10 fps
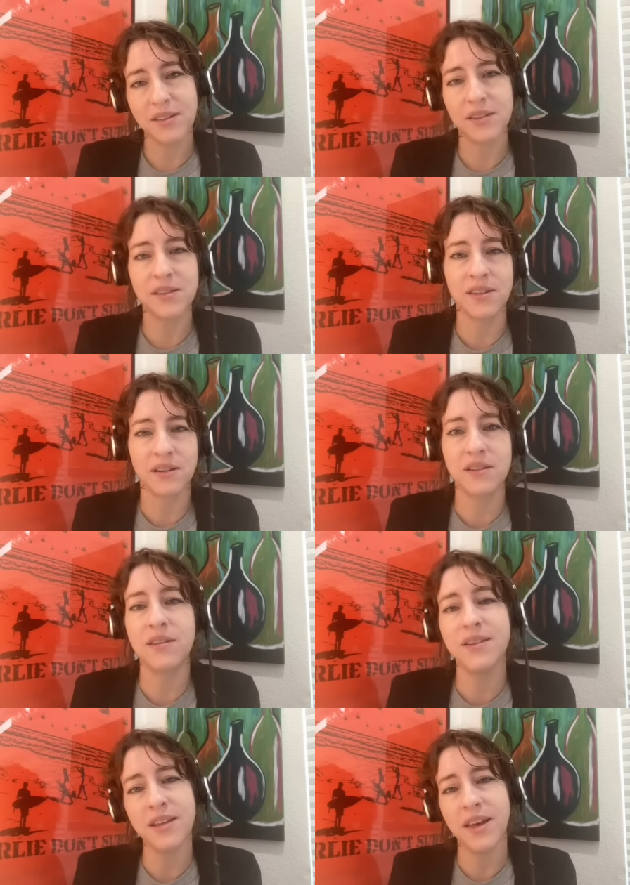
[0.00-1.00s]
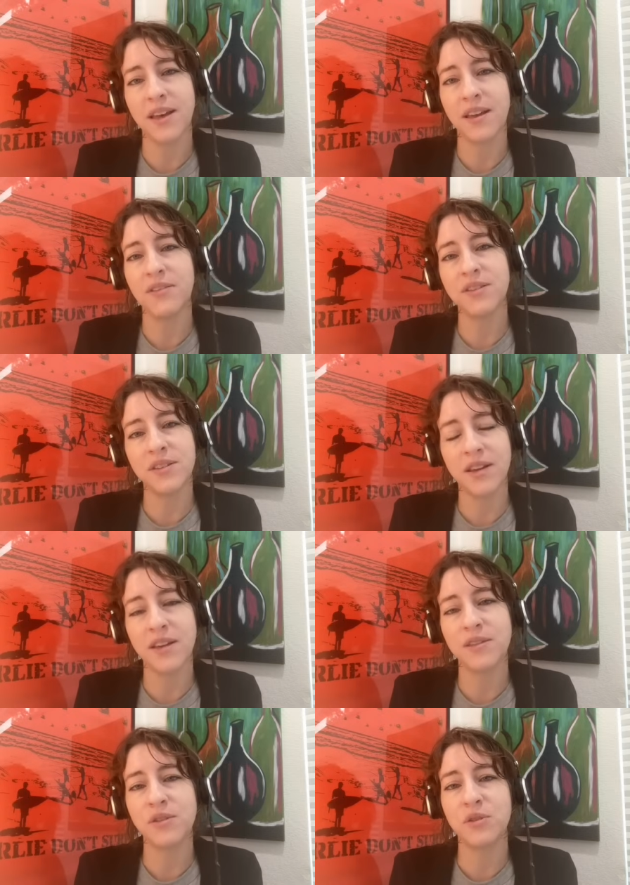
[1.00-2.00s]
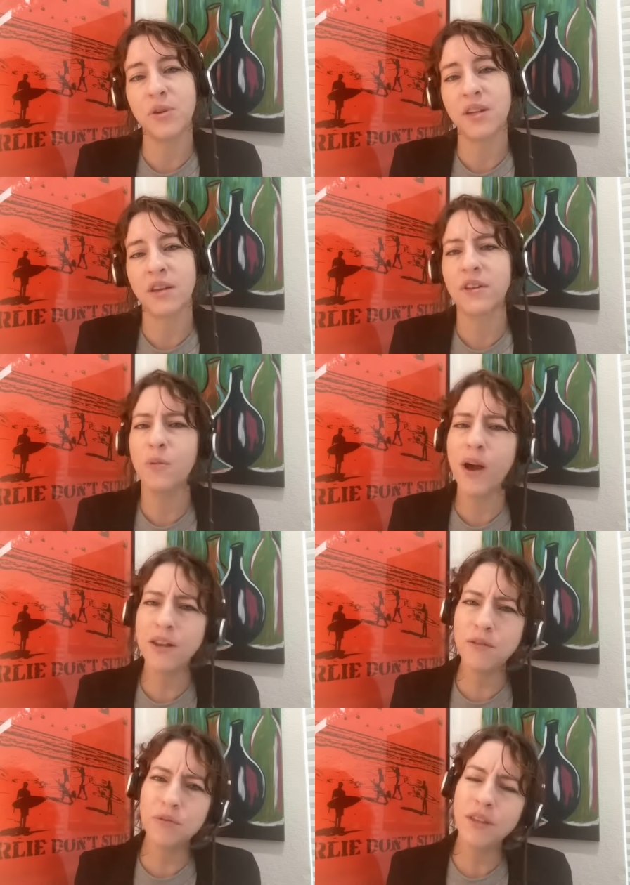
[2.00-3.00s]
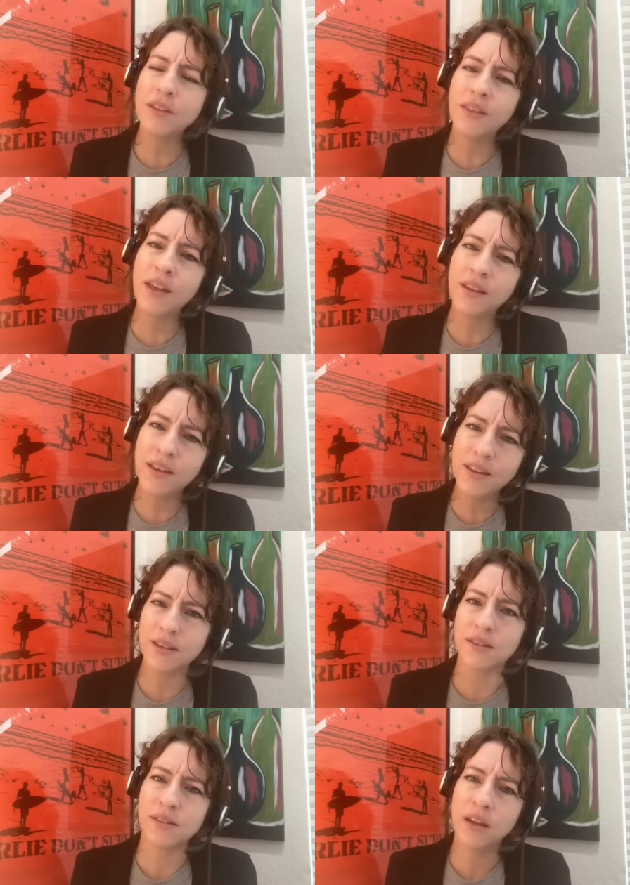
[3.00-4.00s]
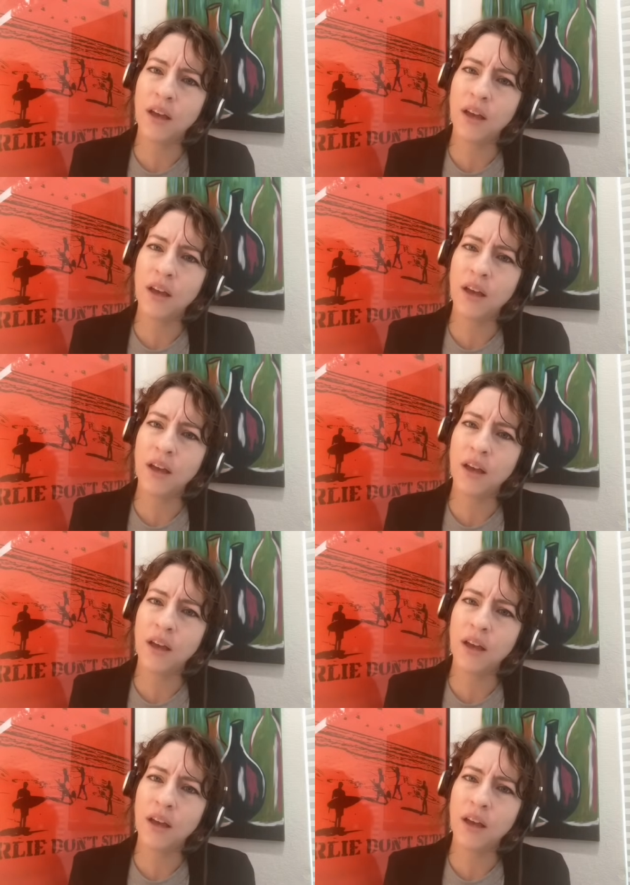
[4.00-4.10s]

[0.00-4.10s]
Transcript: They sent it to the DA, and the DA is doing nothing. Why do you think that is?